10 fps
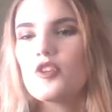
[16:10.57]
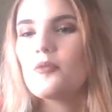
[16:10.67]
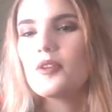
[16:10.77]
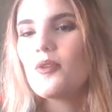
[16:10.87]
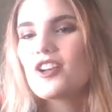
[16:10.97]

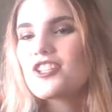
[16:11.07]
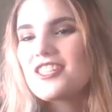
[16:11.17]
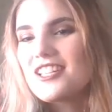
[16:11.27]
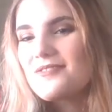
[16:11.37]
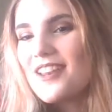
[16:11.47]
nobody watches
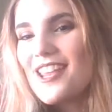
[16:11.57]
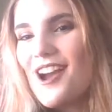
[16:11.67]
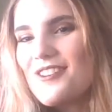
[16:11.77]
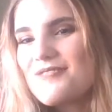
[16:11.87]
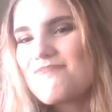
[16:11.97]
these
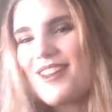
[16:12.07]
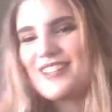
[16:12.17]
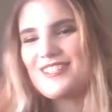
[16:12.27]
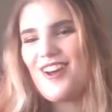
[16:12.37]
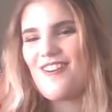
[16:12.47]
videos, but
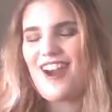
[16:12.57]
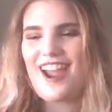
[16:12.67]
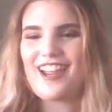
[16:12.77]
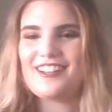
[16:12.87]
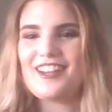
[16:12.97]
it's all
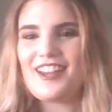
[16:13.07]
right.